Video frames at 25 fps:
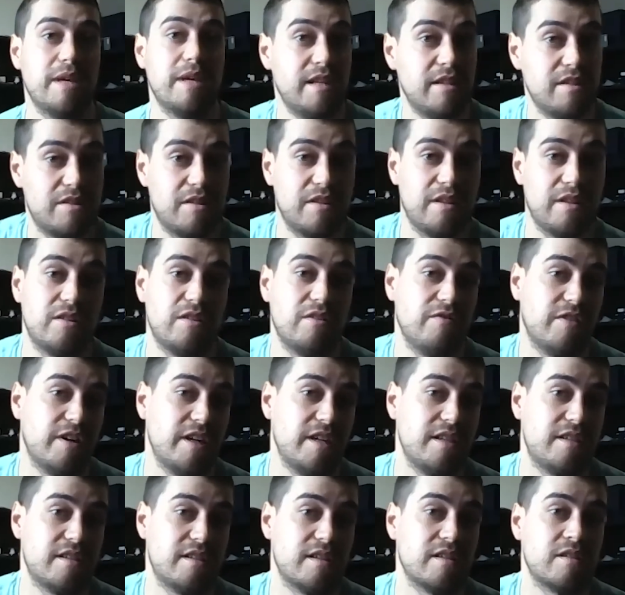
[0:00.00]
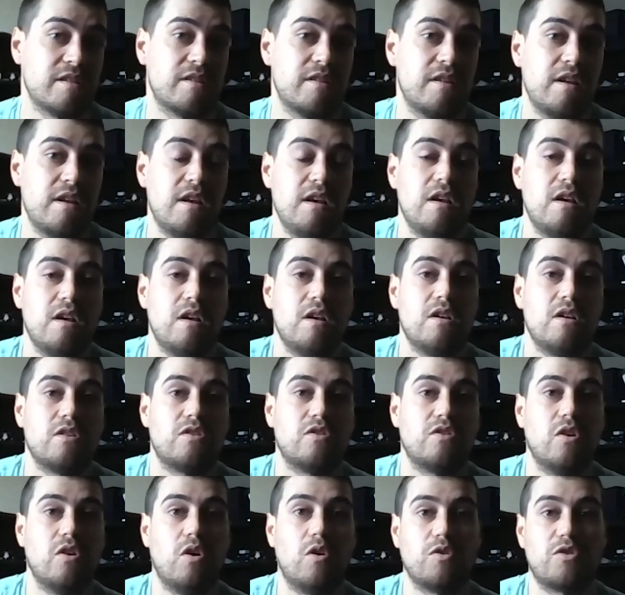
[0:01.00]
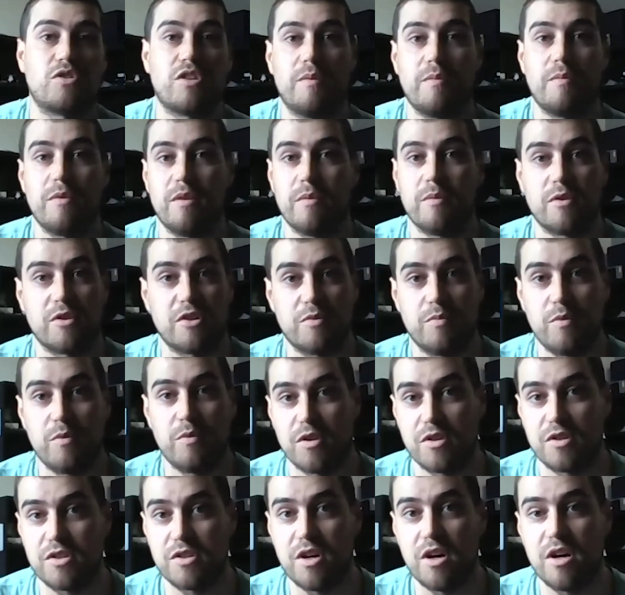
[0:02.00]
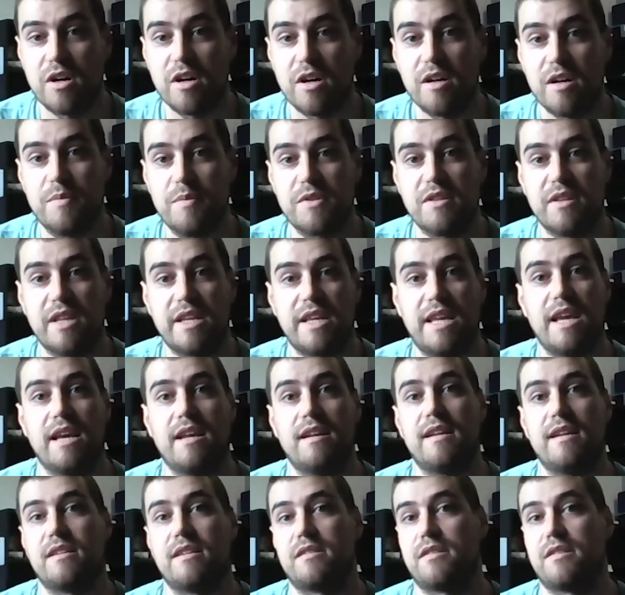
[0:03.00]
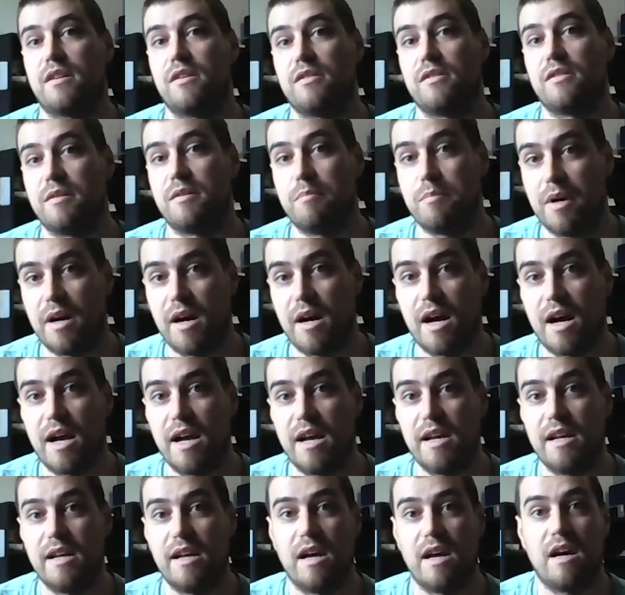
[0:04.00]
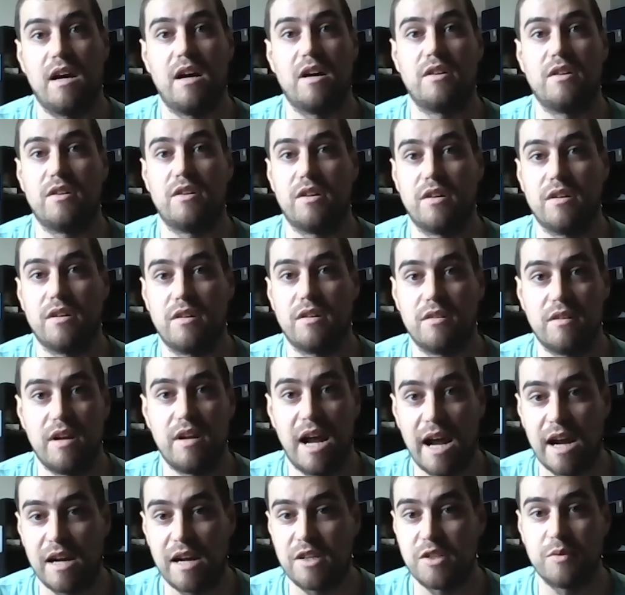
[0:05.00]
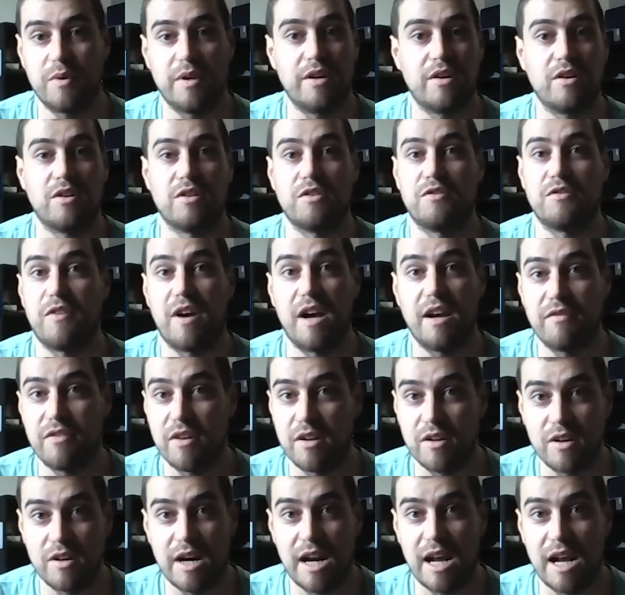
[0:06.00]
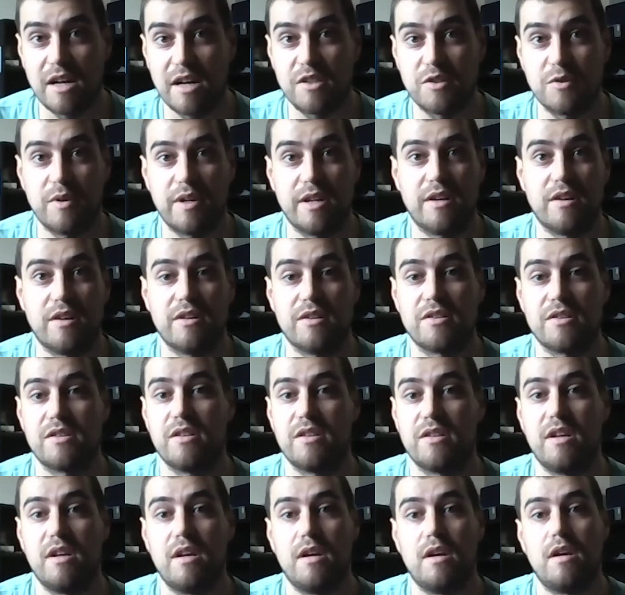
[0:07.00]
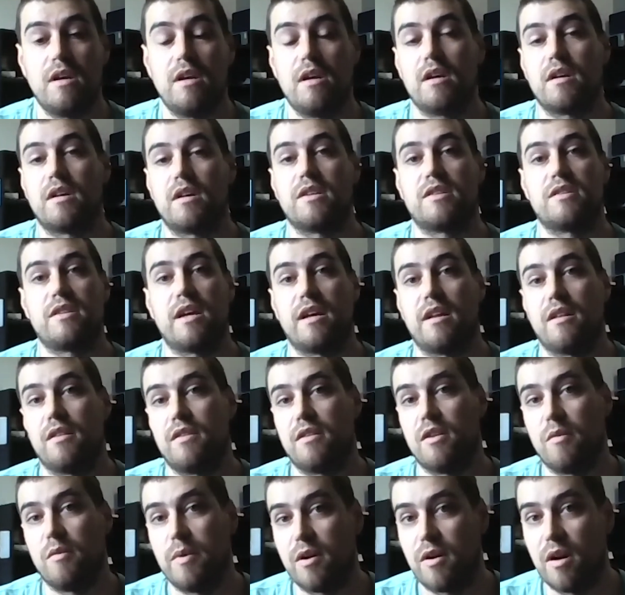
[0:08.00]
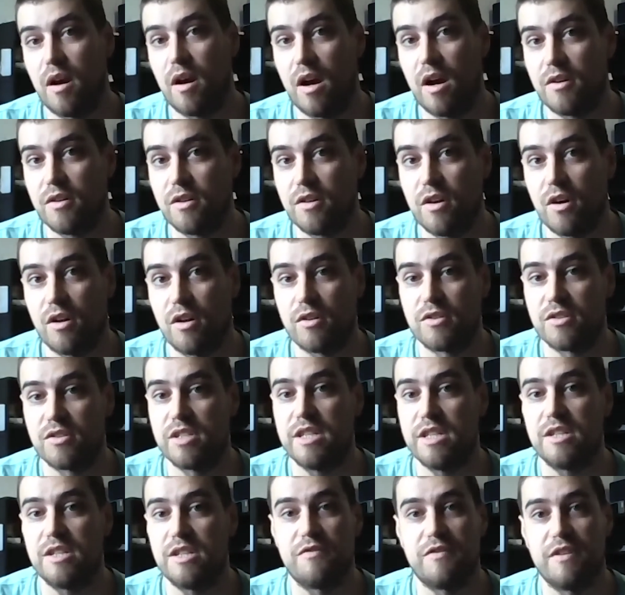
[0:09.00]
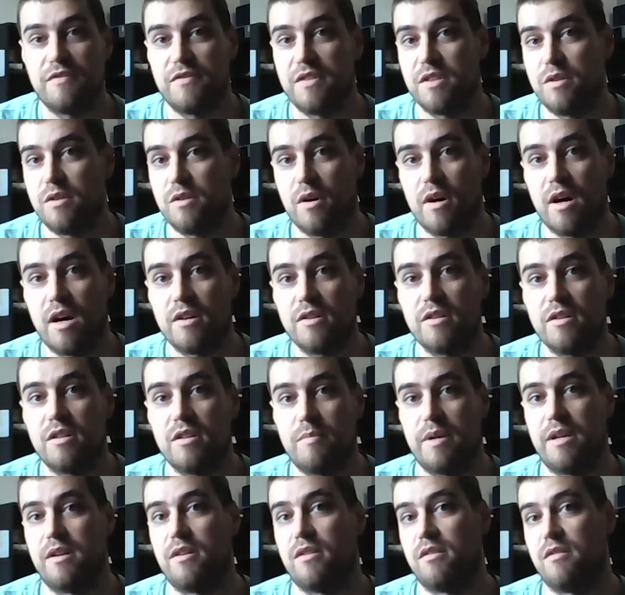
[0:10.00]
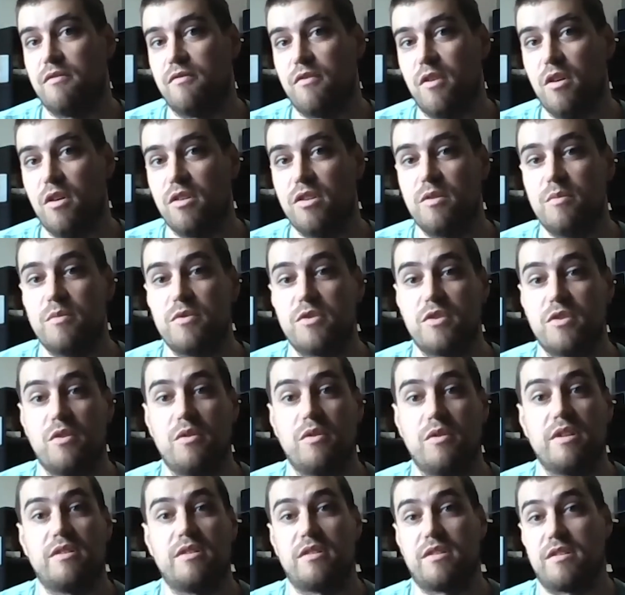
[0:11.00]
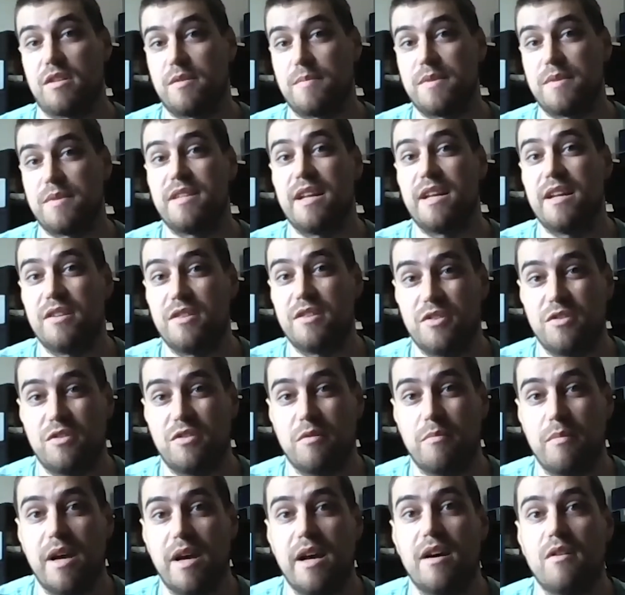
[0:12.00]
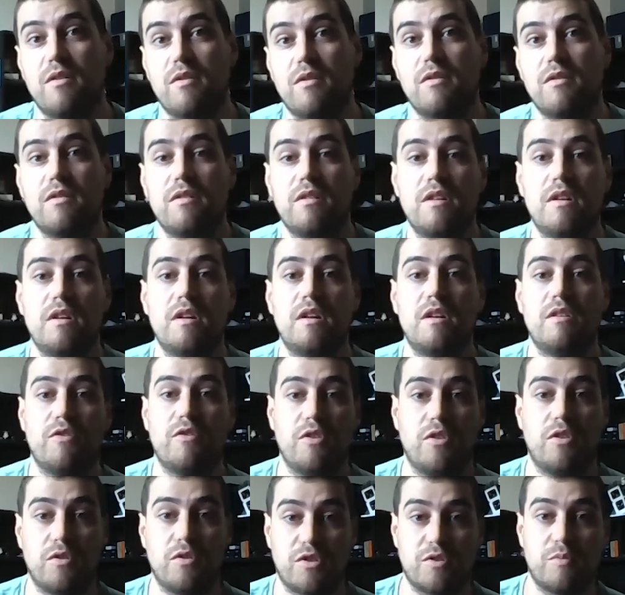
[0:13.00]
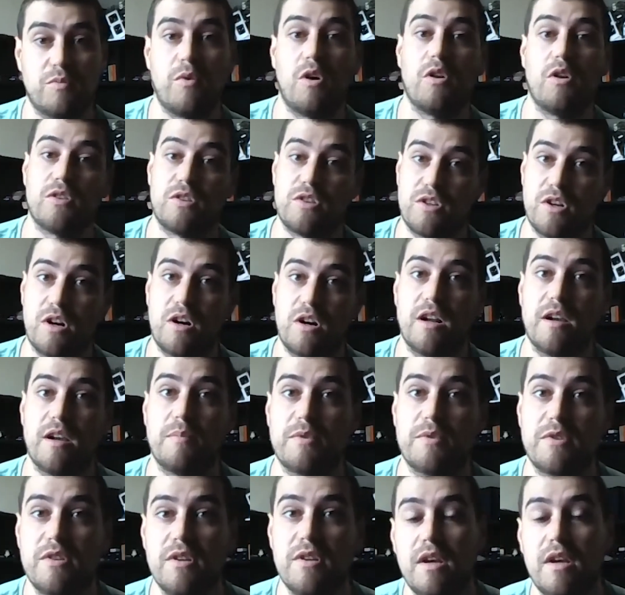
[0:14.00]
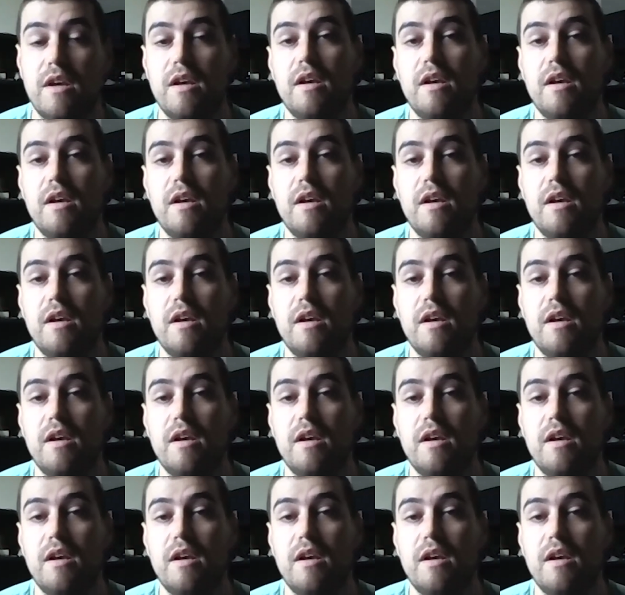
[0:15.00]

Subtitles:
into their devices. So some of them are small startups and they can't necessarily buy 100 actuators, 500 actuators, because they're about $100 each, 50 to 100 depending on the volume. So it's a substantial amount for those smaller startups.